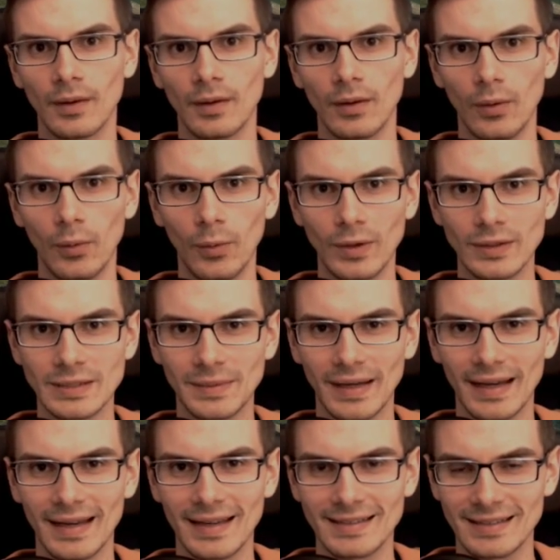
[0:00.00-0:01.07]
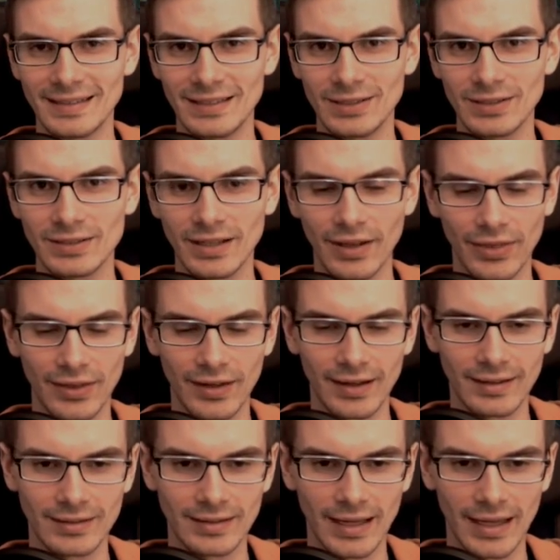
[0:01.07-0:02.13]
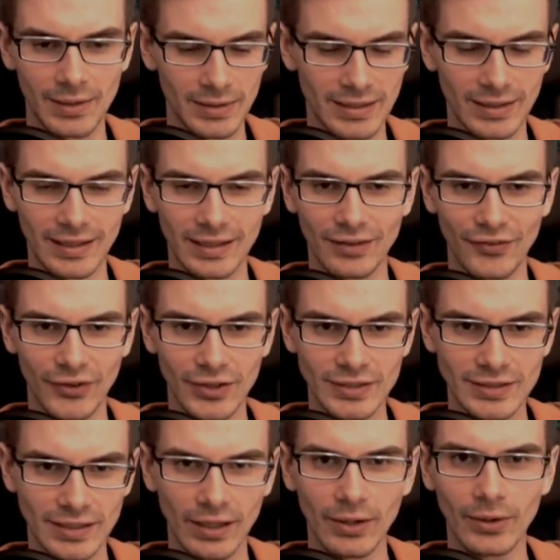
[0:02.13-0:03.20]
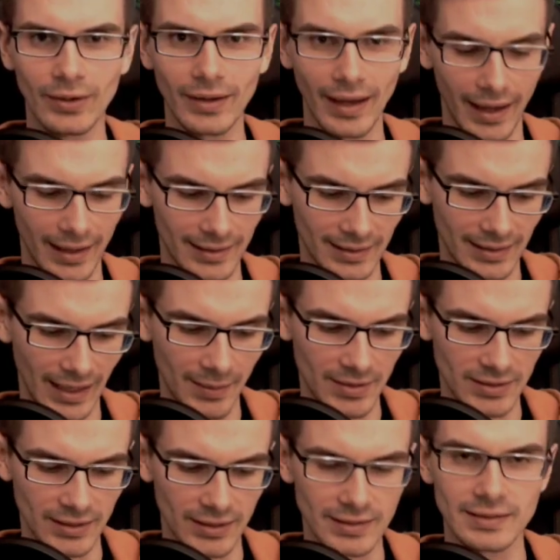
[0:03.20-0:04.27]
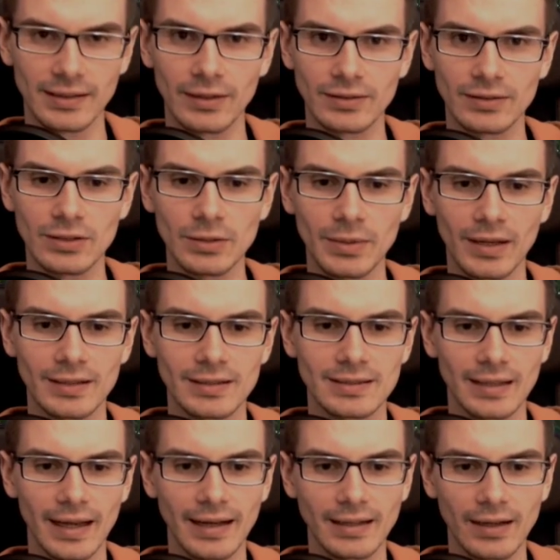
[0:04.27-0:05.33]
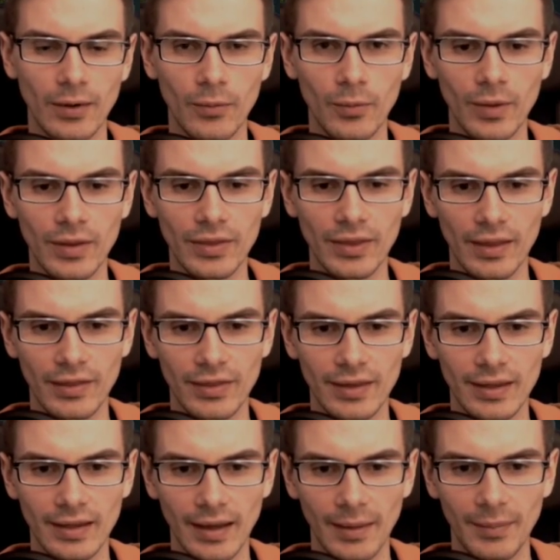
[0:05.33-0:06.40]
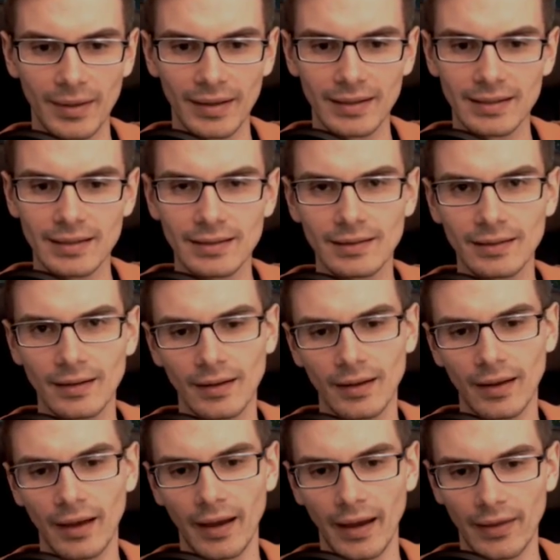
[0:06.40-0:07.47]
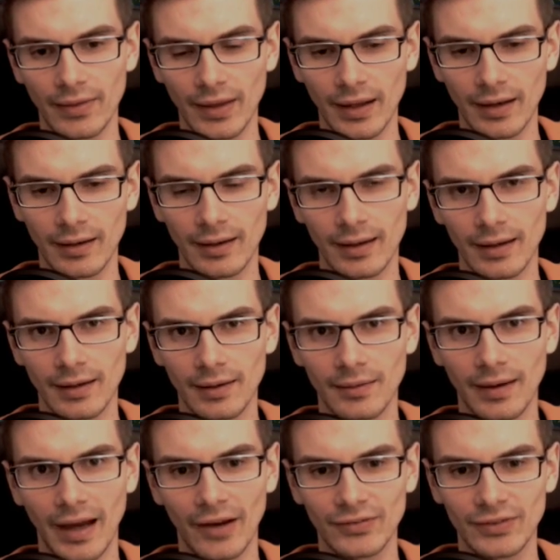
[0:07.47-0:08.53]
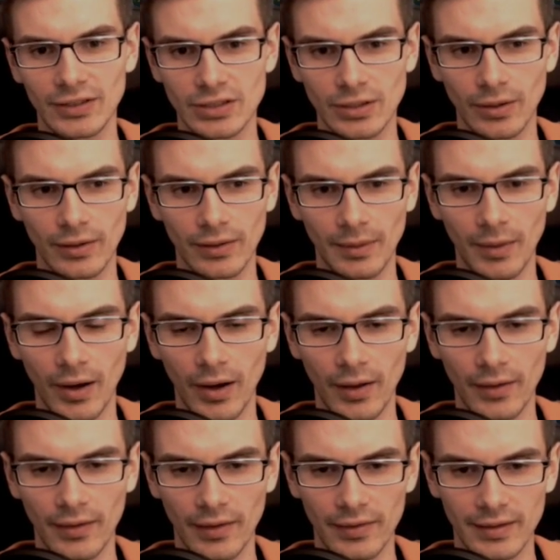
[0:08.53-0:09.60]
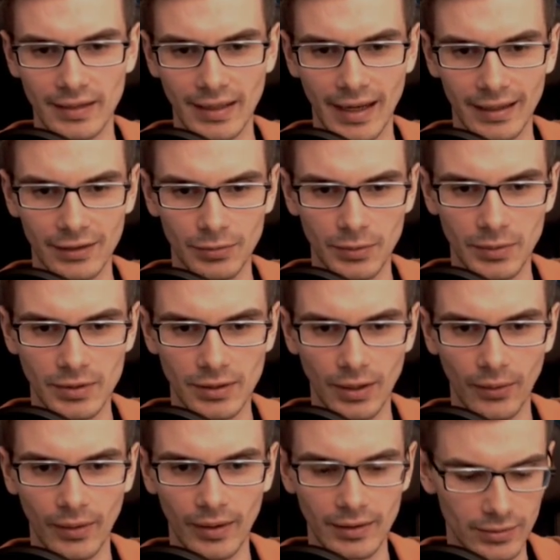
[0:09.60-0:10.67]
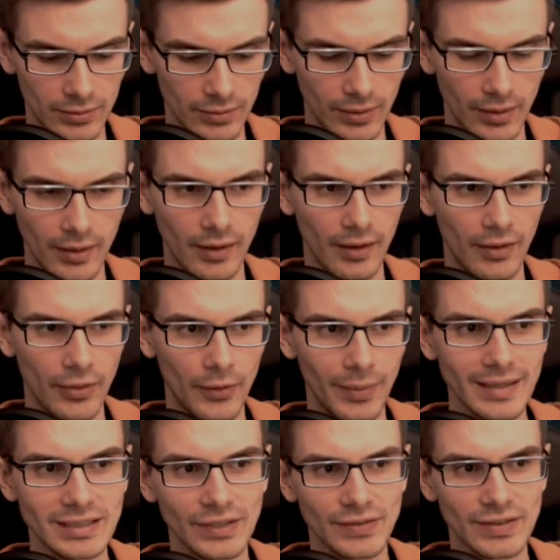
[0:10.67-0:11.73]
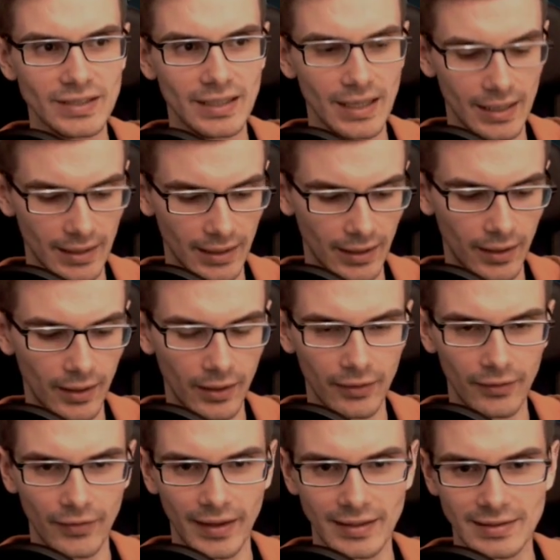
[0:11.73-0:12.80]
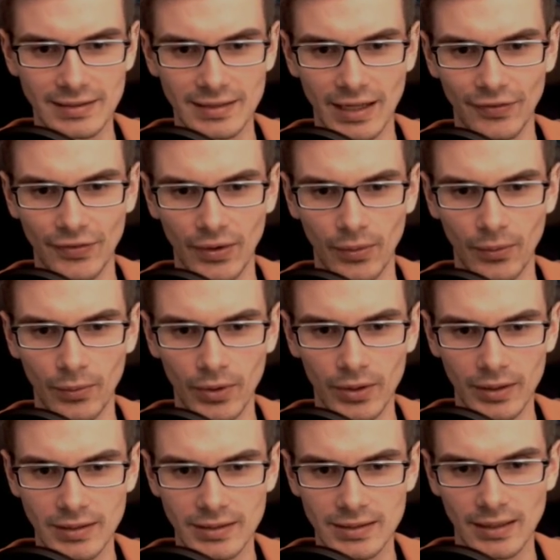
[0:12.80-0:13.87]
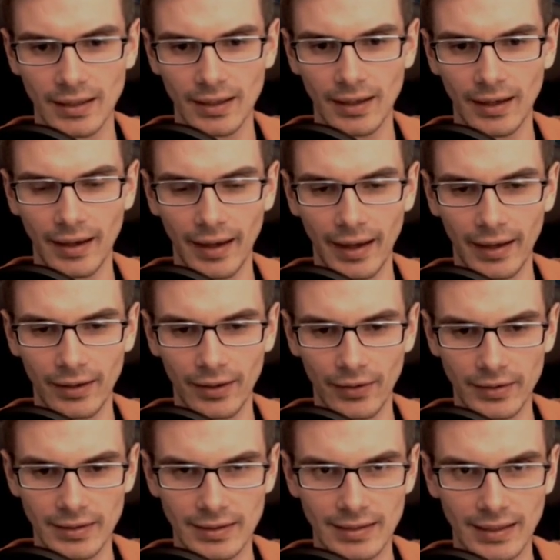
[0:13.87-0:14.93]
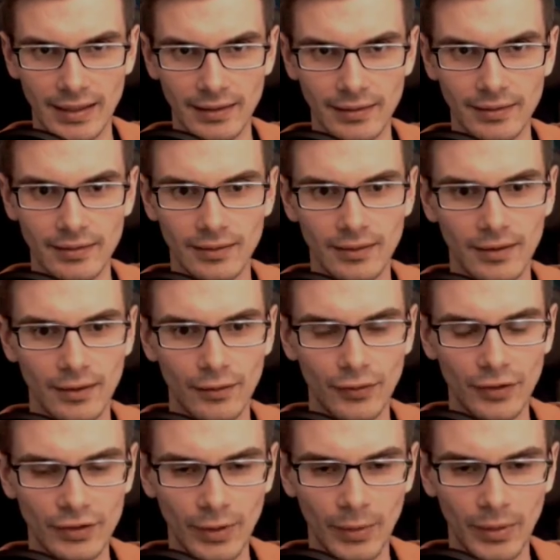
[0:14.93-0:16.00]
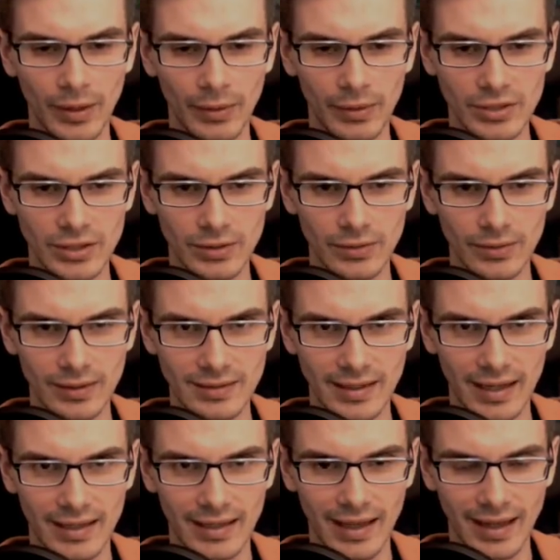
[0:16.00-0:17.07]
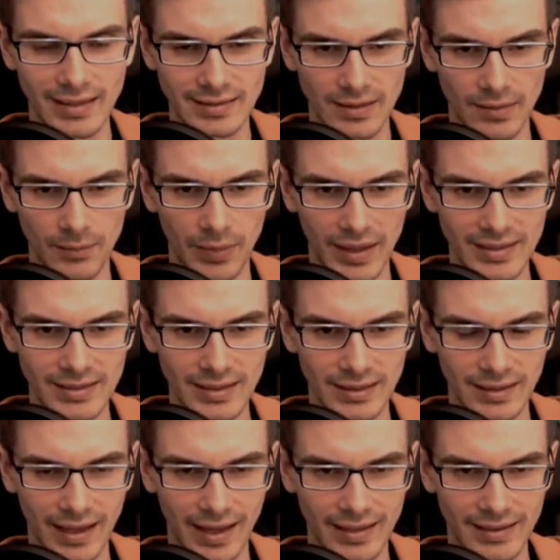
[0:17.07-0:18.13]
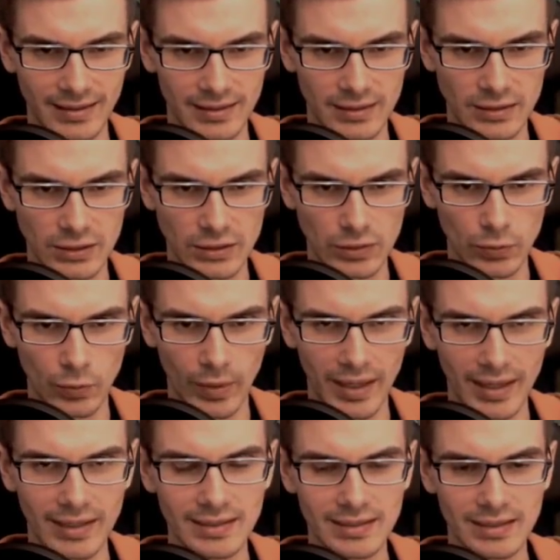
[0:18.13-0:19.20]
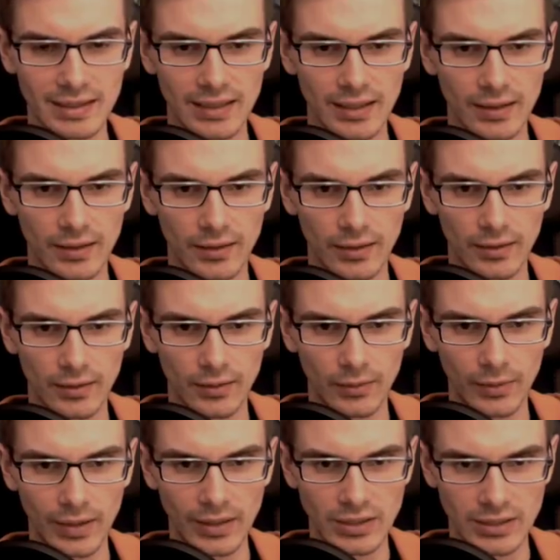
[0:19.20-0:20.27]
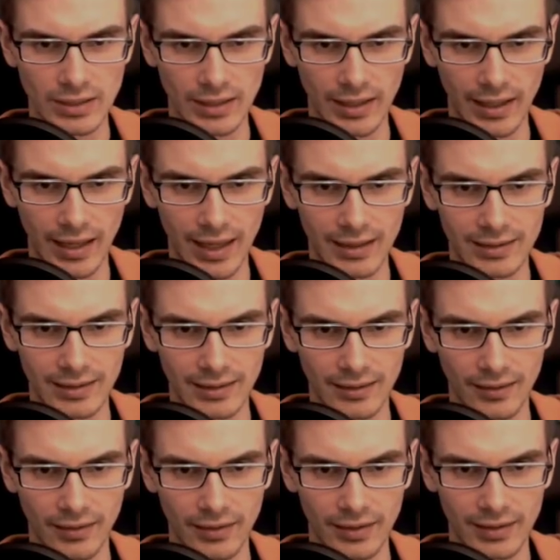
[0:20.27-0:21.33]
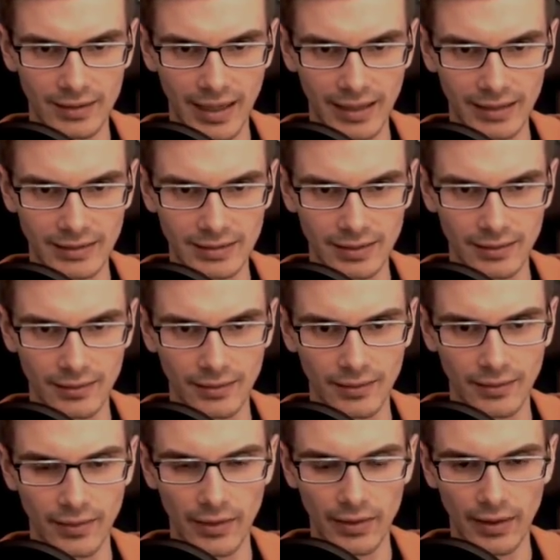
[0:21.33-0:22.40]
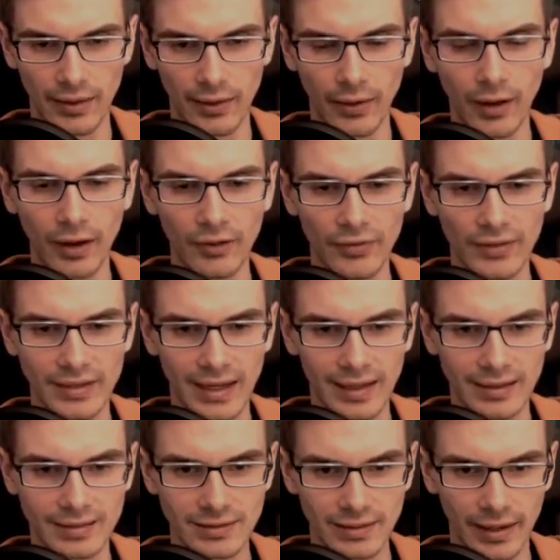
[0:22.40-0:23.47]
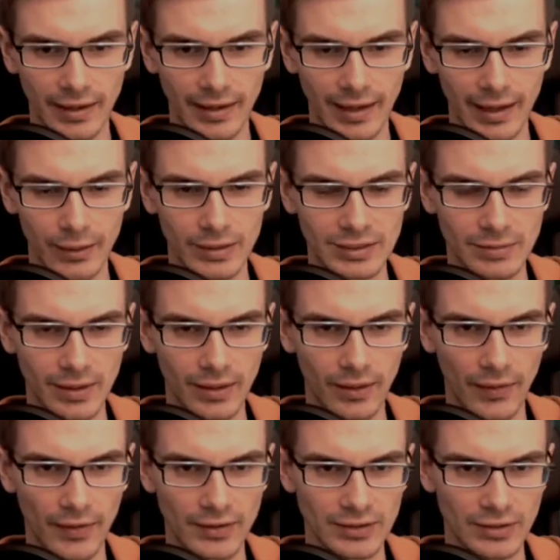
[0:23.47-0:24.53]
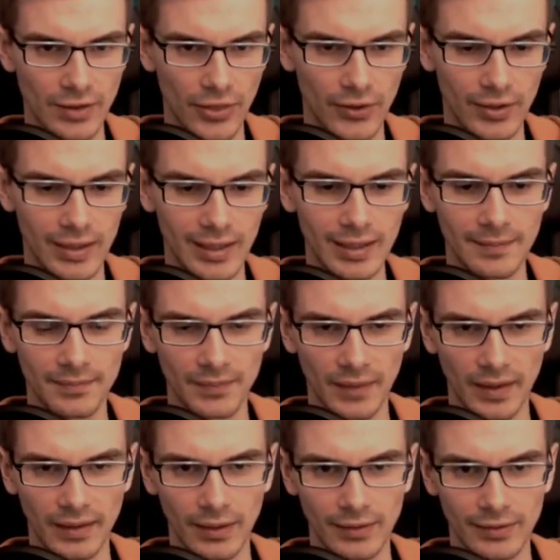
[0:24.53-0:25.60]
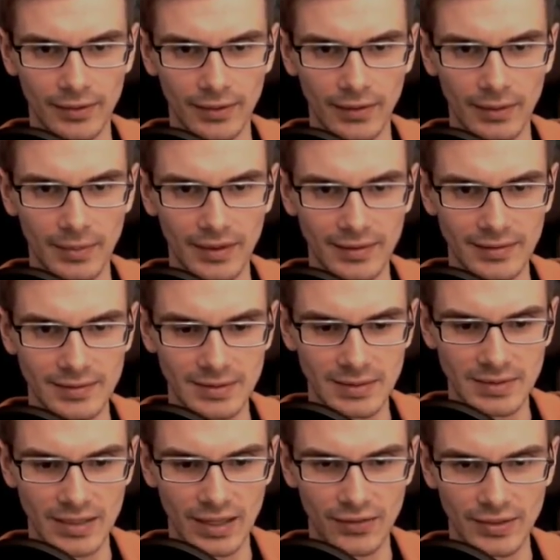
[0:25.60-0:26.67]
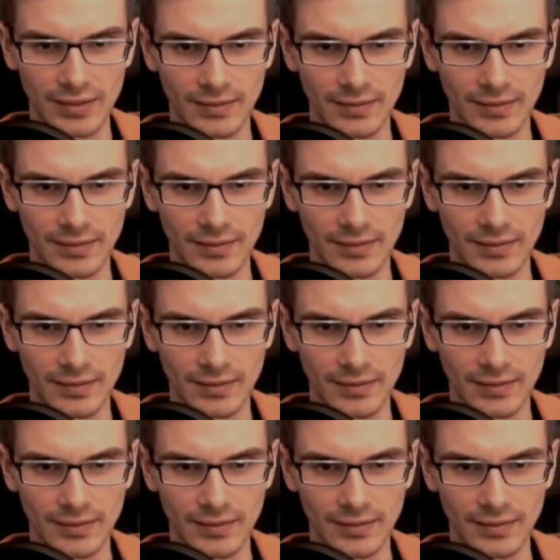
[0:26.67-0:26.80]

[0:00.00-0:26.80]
What's up guys, Duke Sloth here, and today we're taking a first look at Camazotz. Now as usual we're going to start with the abilities, and then after showing them on the targets we would go into the rest of his kit and how all of that stuff works and all the details. First of all, what I want to show you is that he has basic attack swings which hit the target, all of the targets in an AoE swing on the third hit. And now let's look at the abilities themselves.